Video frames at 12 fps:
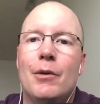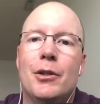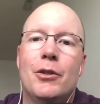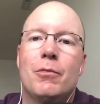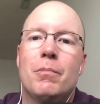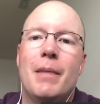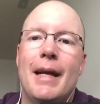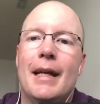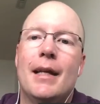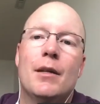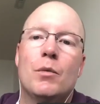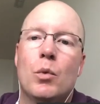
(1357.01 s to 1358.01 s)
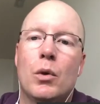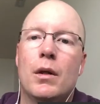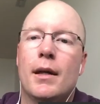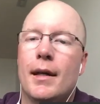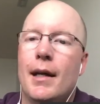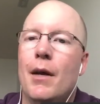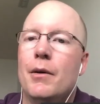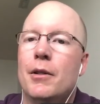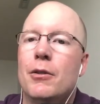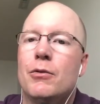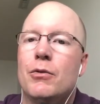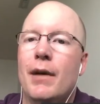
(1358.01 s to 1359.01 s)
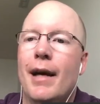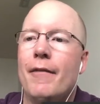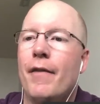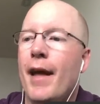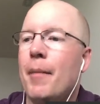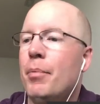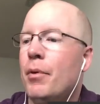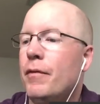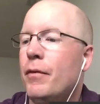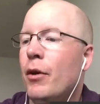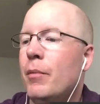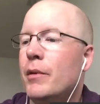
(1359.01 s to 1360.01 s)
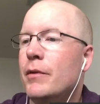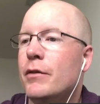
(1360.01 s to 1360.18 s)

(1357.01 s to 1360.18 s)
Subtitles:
do you make it work and how do you drive that performance.